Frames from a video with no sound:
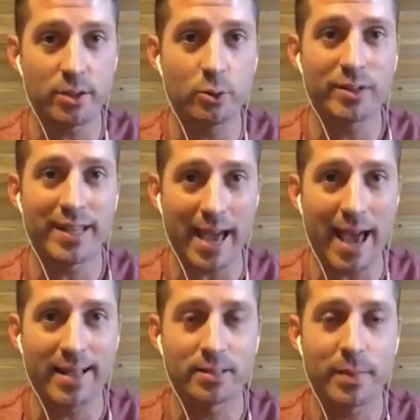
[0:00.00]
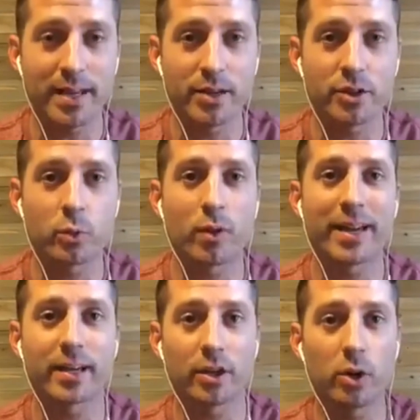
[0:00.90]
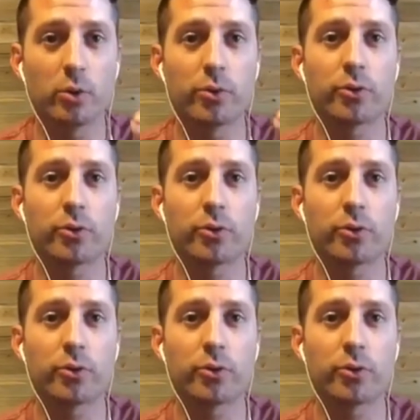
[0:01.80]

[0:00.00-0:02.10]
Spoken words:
use the ads manager where I can go